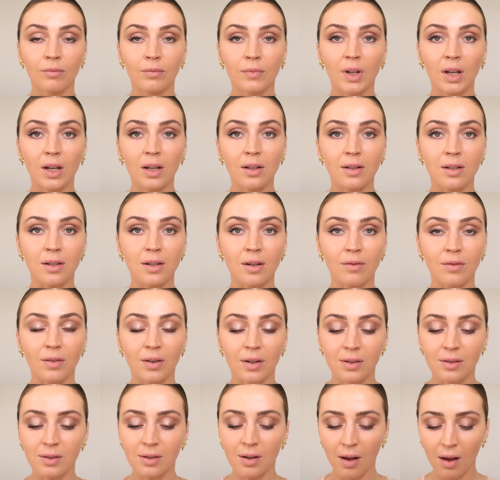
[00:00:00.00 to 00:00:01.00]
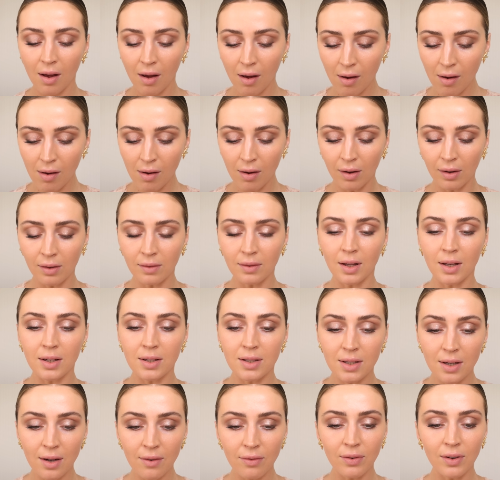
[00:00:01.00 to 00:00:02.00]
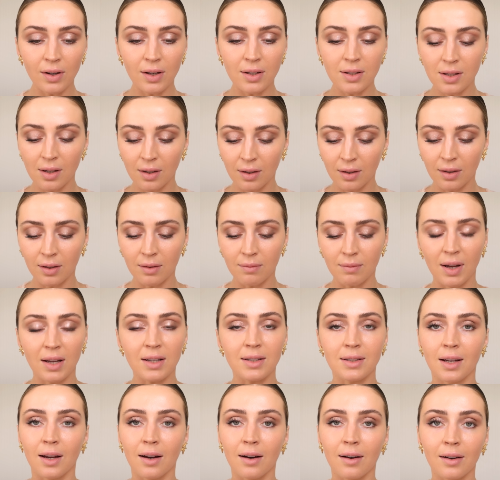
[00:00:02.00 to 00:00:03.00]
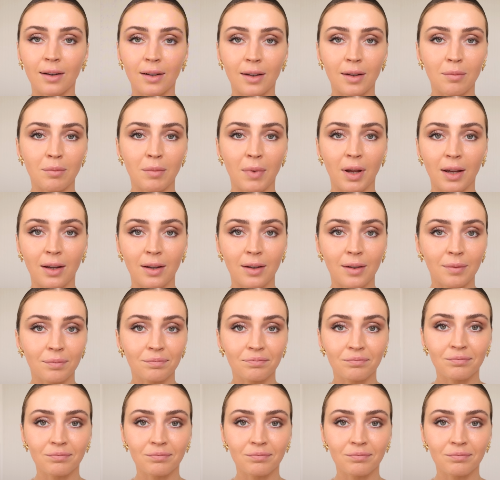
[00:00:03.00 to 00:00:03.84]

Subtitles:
Look at the difference. Oh, the difference a good mascara can make.